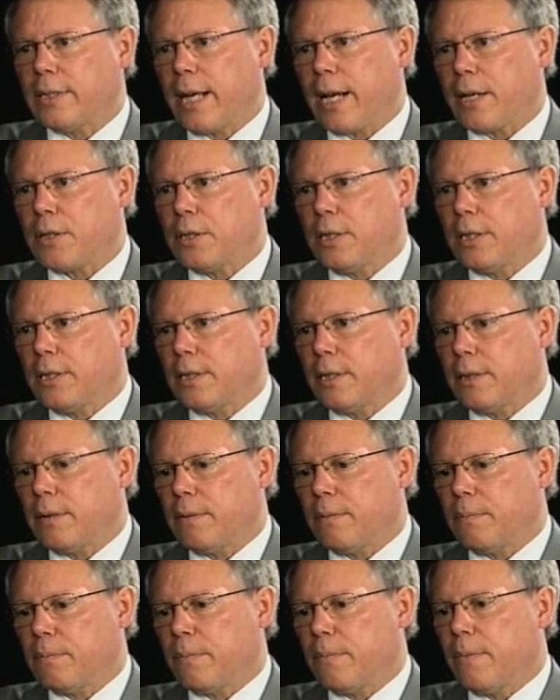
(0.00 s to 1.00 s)
actually
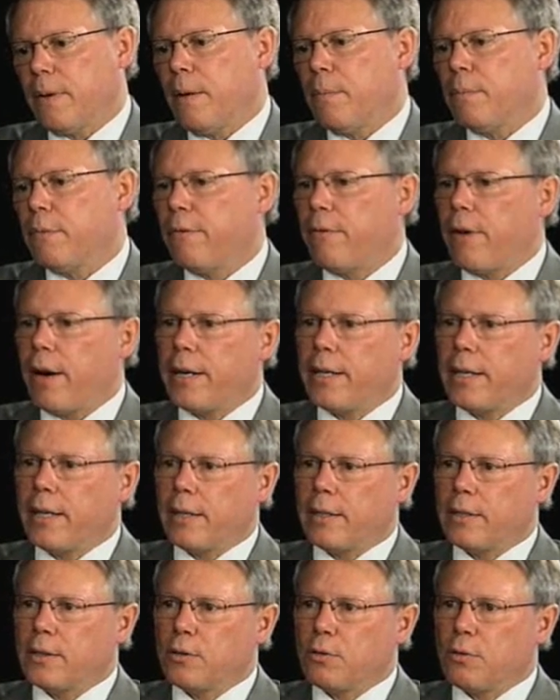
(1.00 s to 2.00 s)

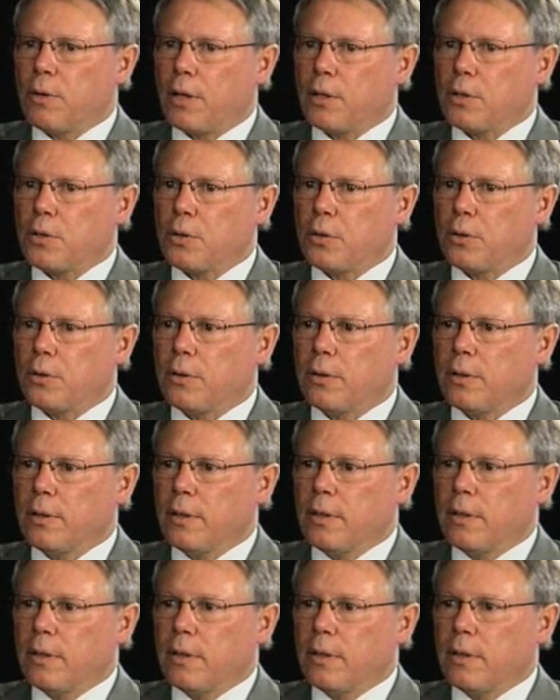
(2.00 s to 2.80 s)
providing a structure,